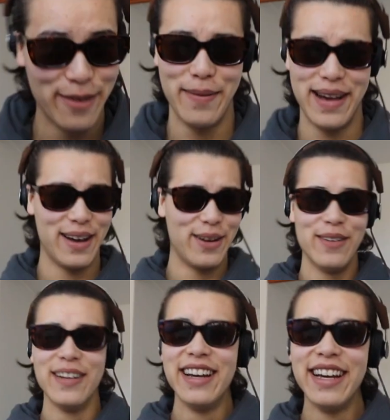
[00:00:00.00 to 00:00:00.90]
about?
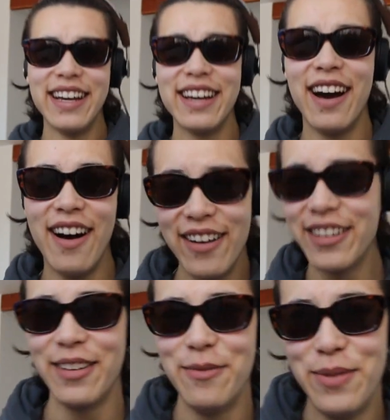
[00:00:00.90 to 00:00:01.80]

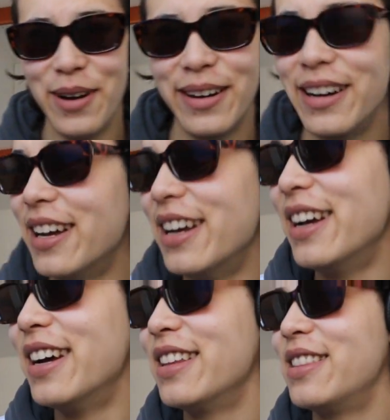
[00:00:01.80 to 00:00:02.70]
Hulkenberg,
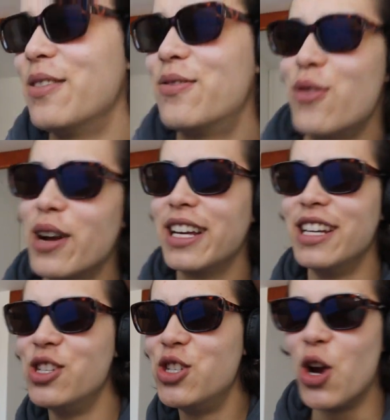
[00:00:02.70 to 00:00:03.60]
the
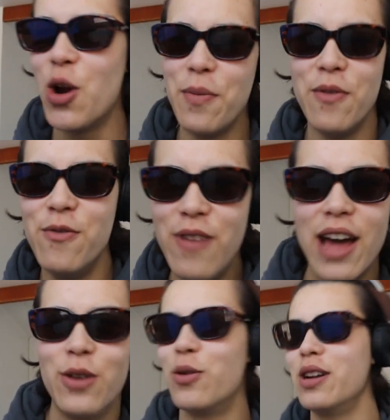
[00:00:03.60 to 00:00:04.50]
freaking German
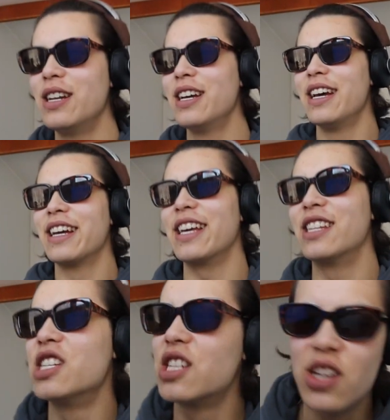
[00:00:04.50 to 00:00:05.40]
veteran,
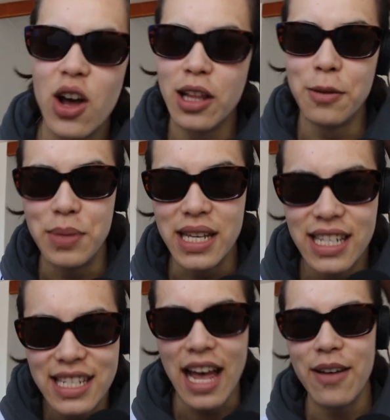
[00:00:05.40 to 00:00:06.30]
gets a solid
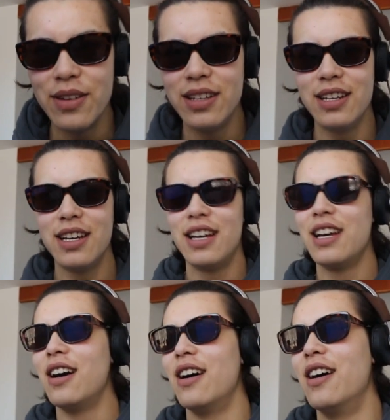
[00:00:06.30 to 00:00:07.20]
P7
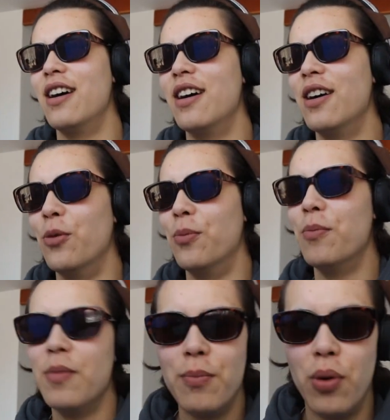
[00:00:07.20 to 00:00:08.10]

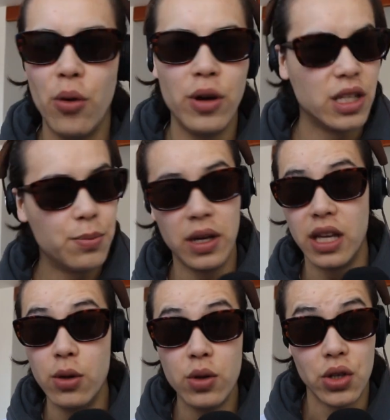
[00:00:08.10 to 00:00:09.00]
points, but
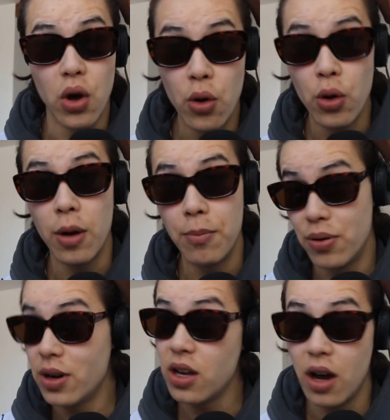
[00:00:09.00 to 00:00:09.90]
he was
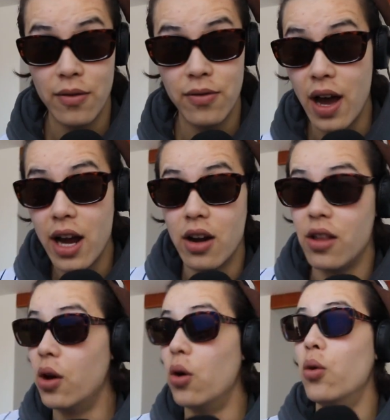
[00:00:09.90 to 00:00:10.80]
pretty on fire
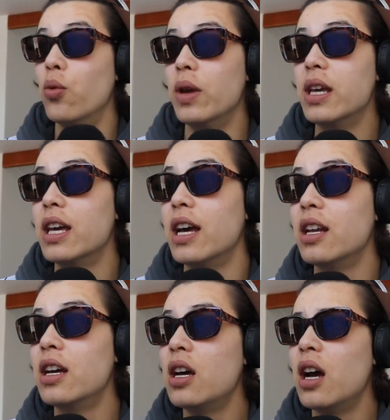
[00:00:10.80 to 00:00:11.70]
the whole
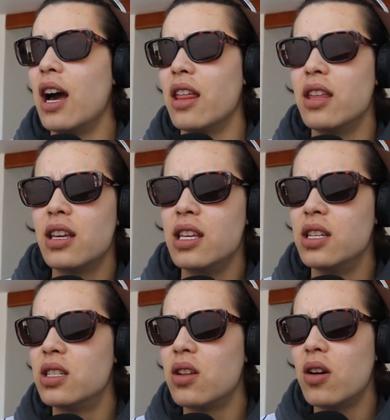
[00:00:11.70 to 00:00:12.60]
weekend. I think he
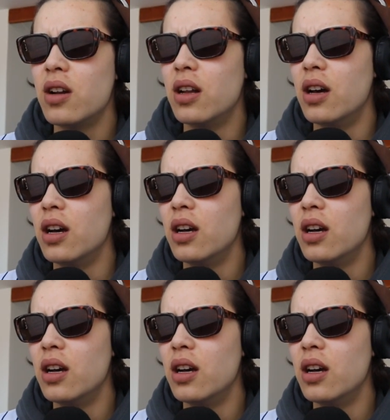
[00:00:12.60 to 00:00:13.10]
started